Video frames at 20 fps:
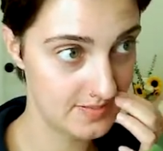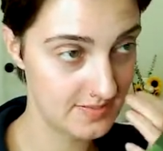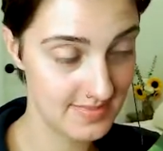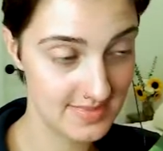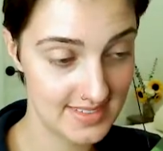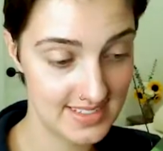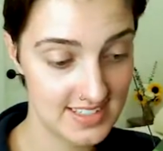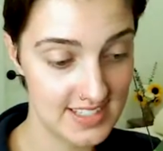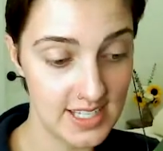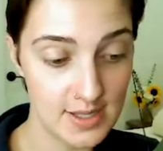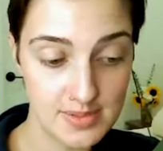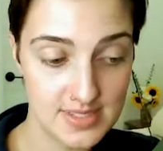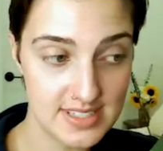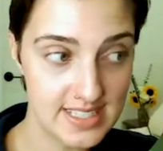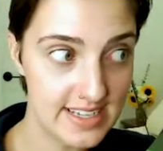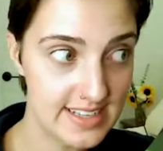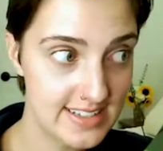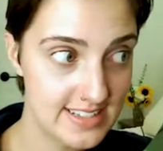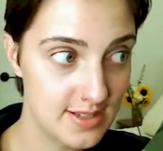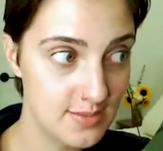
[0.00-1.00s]
sleep
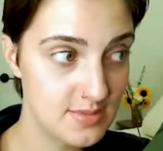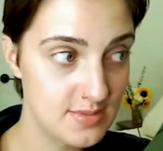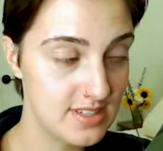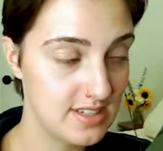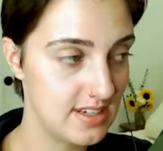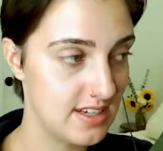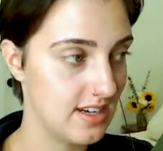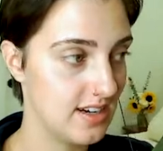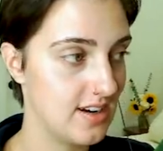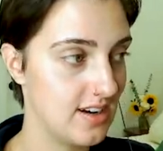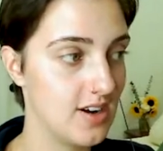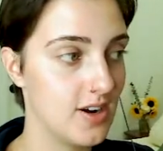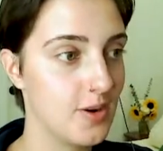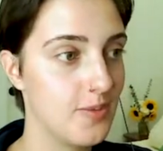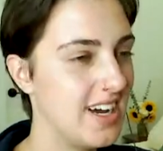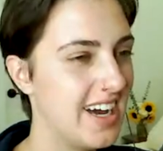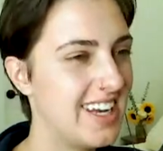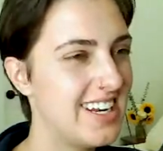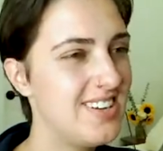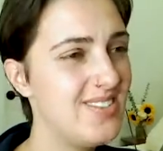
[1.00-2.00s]
6 Sims in here.
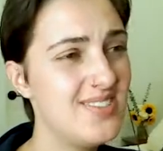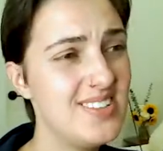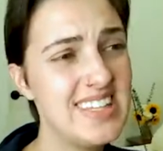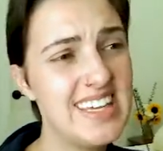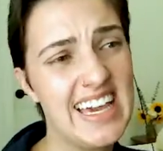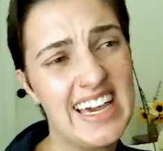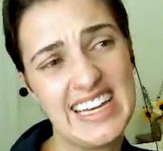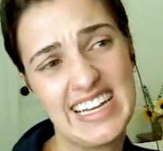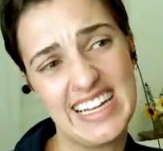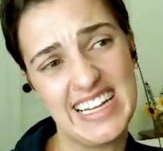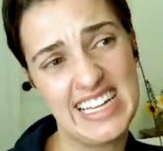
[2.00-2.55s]
I didn't really add